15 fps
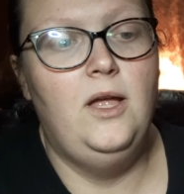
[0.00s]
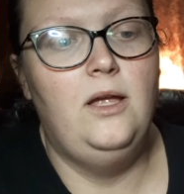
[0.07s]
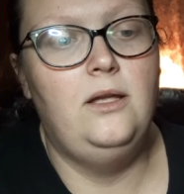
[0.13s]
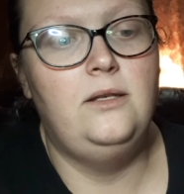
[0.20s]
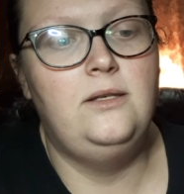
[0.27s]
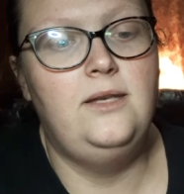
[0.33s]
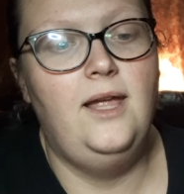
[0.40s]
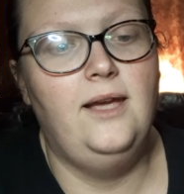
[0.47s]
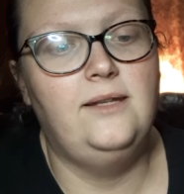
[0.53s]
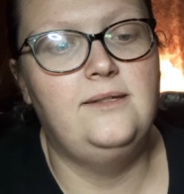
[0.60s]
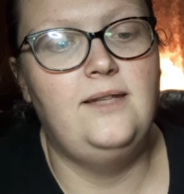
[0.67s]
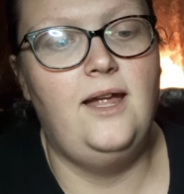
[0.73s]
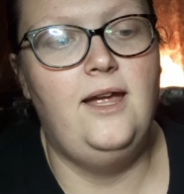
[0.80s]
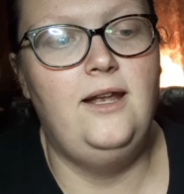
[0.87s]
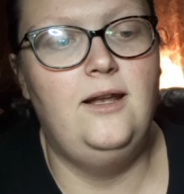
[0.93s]
Next
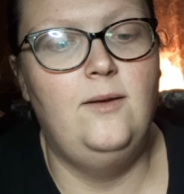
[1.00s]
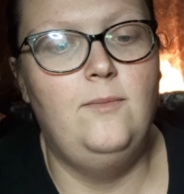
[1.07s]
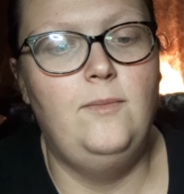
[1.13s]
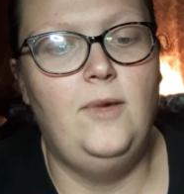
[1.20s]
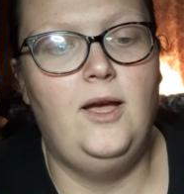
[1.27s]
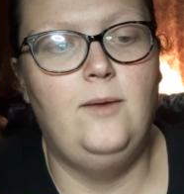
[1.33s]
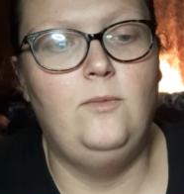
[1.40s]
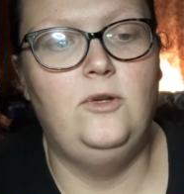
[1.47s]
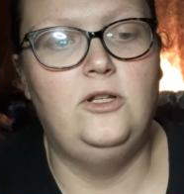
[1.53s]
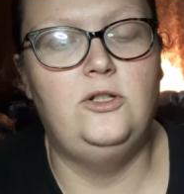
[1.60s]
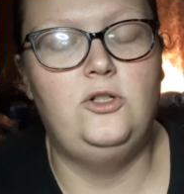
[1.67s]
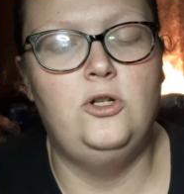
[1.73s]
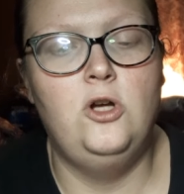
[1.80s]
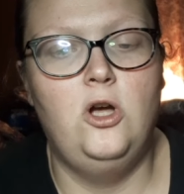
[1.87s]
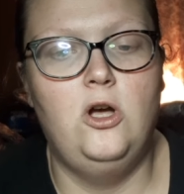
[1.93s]
item I'm going
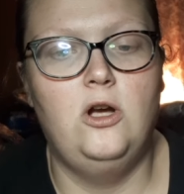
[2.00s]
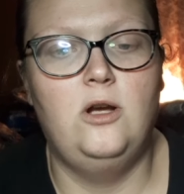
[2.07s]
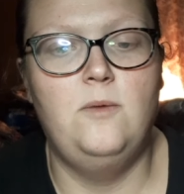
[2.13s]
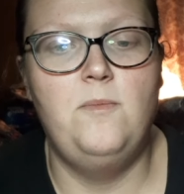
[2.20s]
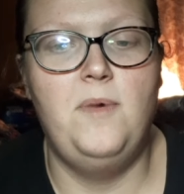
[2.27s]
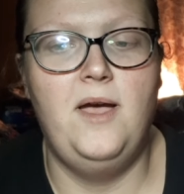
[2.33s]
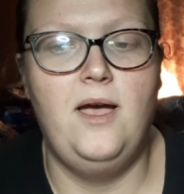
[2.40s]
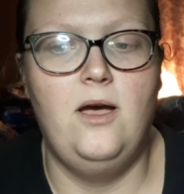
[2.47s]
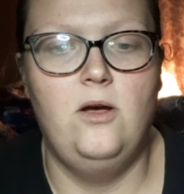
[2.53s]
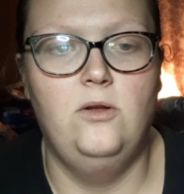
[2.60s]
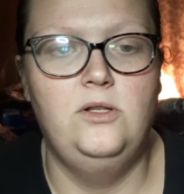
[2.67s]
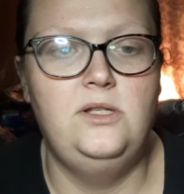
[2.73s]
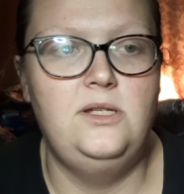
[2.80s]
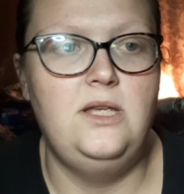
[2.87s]
to talk about